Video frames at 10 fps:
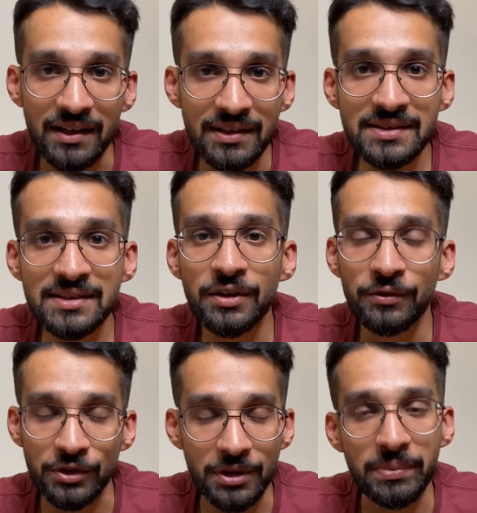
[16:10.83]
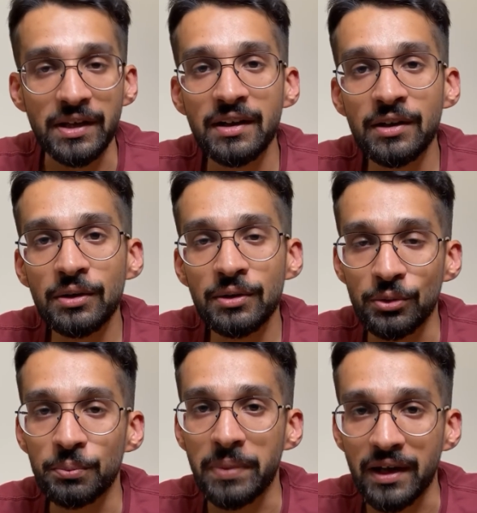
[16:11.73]
is for the parent
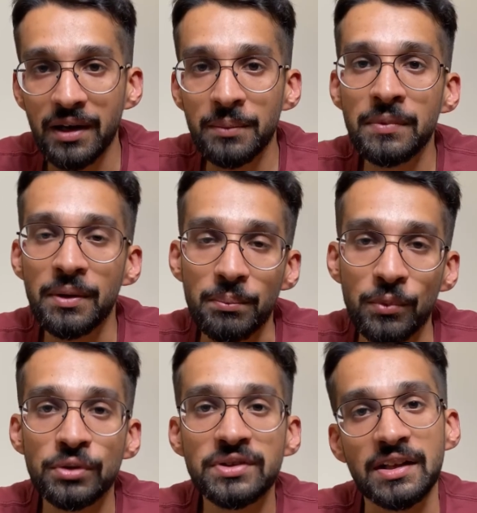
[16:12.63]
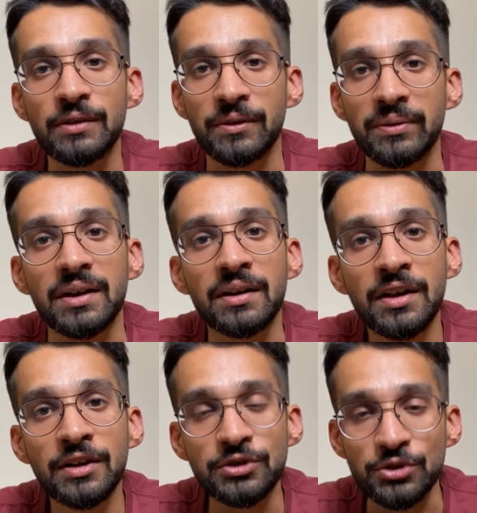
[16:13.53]
to become more self aware
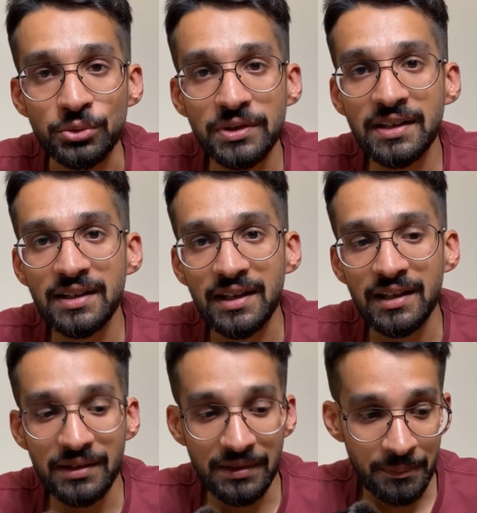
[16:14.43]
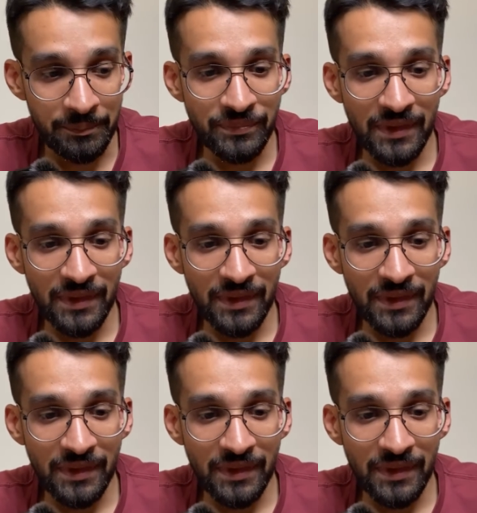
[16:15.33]
so that they can